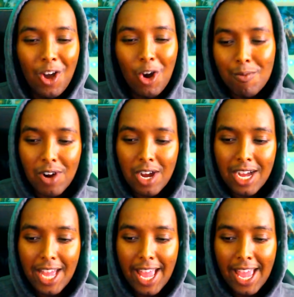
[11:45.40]

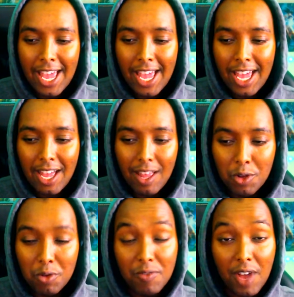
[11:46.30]
Homura and
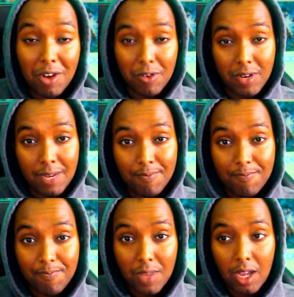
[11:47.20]
New Valkyrie,
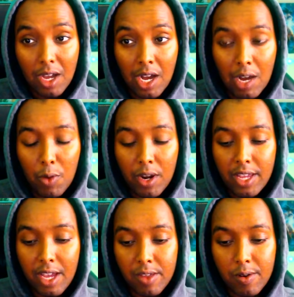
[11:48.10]
uh, one of the
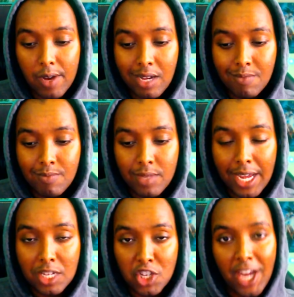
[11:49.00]
other um,
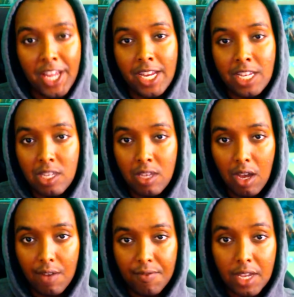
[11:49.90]
night Shining Knights
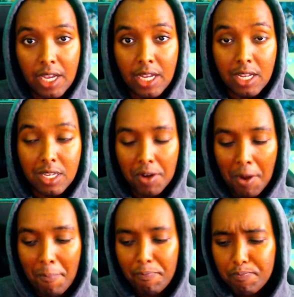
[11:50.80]
of the Eden
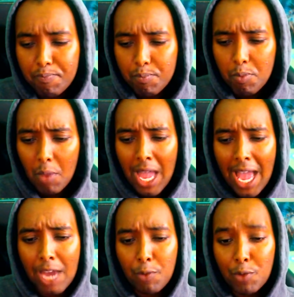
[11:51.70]
Zero,
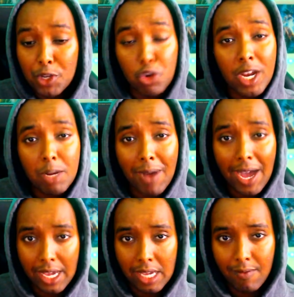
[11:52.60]
and was trained
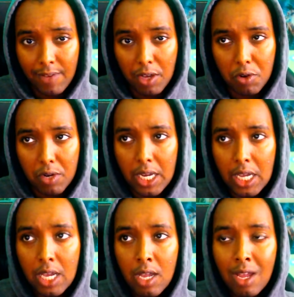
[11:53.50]
by Valkyrie.
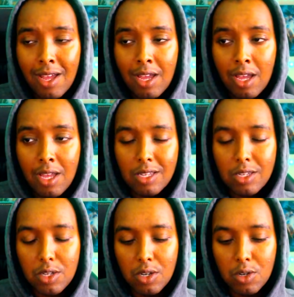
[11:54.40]

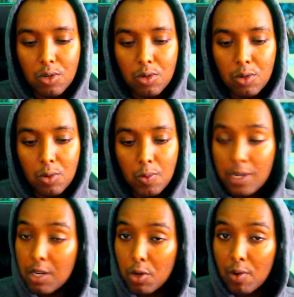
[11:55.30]
So we
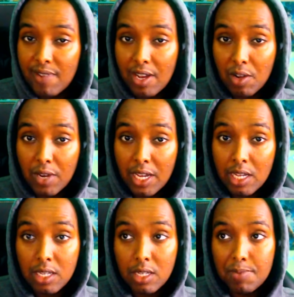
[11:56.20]
don't know where Valkyrie
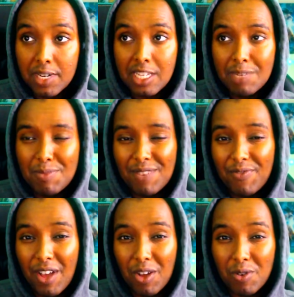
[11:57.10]
is, but it seems that
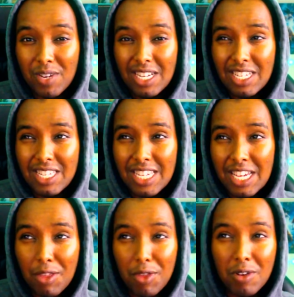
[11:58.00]
Valkyrie's
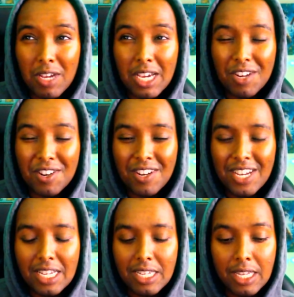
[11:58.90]
ether gear
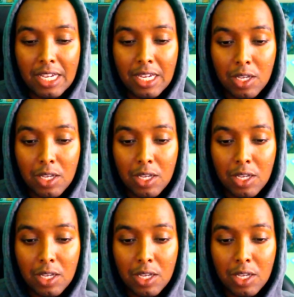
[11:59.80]
is the